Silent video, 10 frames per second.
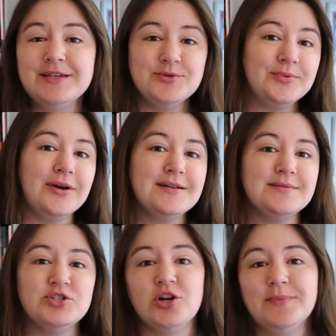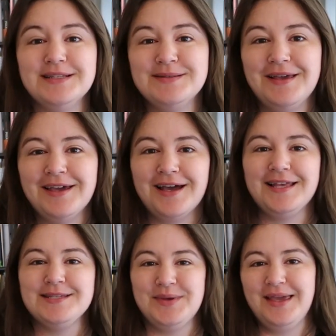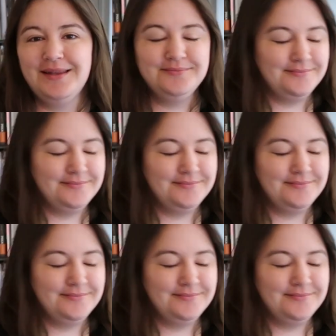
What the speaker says: super awesome Sharpie display I got last weekend.